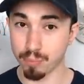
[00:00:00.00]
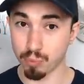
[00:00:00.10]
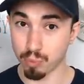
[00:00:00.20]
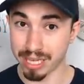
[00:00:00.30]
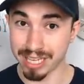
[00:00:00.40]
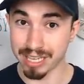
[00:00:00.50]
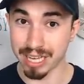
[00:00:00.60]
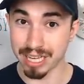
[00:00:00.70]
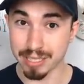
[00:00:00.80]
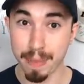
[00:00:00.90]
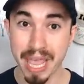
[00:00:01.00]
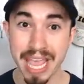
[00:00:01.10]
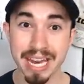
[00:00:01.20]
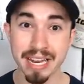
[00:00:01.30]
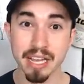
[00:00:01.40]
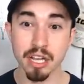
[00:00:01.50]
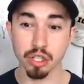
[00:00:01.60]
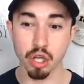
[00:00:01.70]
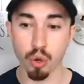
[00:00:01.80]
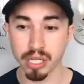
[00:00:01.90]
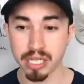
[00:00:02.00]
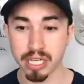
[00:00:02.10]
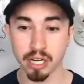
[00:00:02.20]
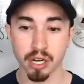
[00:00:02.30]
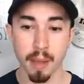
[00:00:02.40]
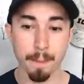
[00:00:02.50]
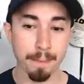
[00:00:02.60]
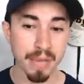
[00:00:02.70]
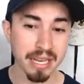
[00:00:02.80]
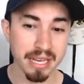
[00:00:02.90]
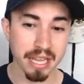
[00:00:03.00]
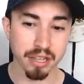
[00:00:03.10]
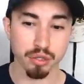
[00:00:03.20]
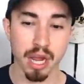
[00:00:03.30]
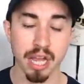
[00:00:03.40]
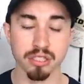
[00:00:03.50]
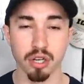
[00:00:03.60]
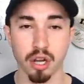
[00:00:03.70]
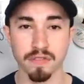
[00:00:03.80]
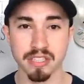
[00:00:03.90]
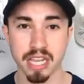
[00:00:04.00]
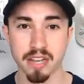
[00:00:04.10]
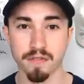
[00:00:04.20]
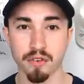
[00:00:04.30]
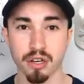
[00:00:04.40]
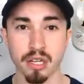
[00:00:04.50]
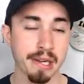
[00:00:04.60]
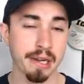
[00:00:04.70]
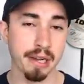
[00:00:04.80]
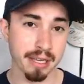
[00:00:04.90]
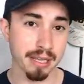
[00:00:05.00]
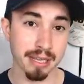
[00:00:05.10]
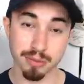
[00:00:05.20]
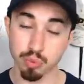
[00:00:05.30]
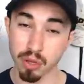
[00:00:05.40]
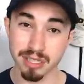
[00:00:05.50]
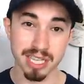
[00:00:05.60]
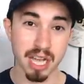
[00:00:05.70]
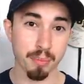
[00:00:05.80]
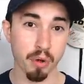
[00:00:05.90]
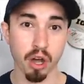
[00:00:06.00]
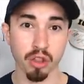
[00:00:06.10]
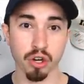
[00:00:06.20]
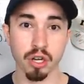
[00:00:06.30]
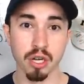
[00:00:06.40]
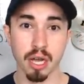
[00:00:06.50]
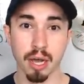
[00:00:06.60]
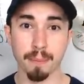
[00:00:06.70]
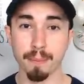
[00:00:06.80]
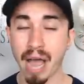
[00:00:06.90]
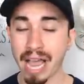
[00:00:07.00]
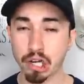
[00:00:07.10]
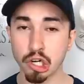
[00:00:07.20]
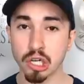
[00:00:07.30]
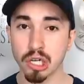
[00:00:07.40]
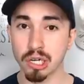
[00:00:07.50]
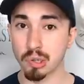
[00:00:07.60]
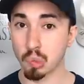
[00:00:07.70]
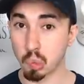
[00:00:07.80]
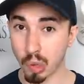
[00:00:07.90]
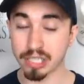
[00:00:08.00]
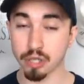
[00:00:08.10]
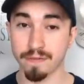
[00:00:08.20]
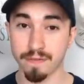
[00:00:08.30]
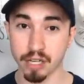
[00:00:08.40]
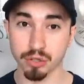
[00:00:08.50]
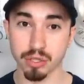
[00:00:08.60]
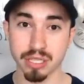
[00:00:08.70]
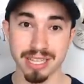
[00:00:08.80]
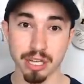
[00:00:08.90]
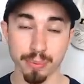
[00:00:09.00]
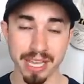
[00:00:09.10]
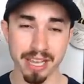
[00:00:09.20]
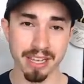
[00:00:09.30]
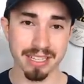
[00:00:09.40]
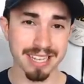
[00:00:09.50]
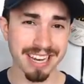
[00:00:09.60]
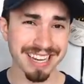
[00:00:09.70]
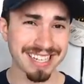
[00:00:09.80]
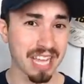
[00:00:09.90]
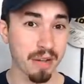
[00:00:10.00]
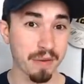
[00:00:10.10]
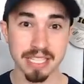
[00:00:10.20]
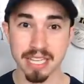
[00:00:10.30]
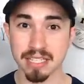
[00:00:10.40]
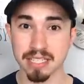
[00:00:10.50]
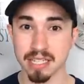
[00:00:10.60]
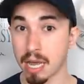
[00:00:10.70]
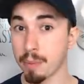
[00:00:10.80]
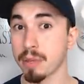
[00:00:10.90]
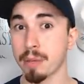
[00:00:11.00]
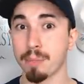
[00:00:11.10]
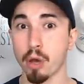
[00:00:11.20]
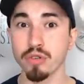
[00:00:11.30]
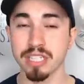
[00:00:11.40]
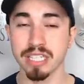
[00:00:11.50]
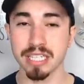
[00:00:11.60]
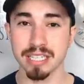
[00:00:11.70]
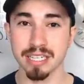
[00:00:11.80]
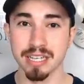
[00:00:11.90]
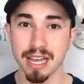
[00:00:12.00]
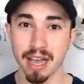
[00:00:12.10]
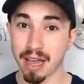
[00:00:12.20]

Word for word: he has pinned Dakota Geer, beat Nathan Traxler of Stanford, uh, as well as a couple other uh, minor ranked victories. It'll be exciting to see how he does come in the postseason, uh,